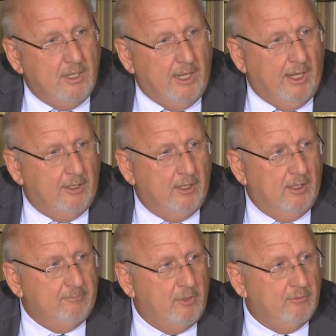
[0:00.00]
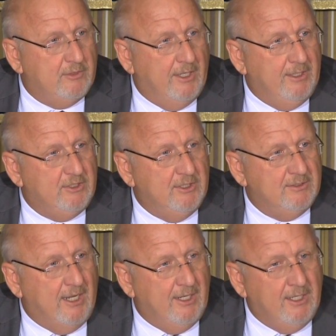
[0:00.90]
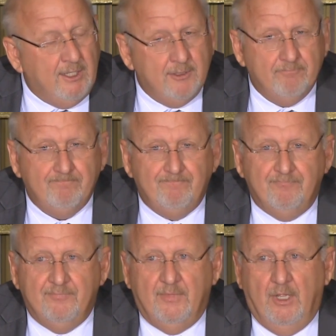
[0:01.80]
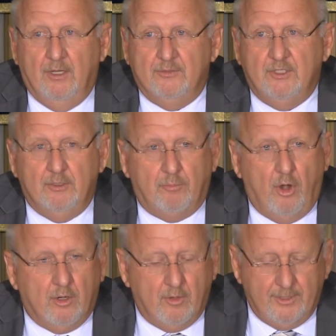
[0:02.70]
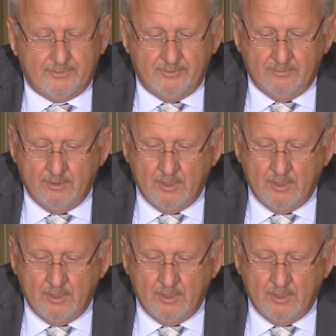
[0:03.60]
and both Daiichi and Daini, and to see the progress.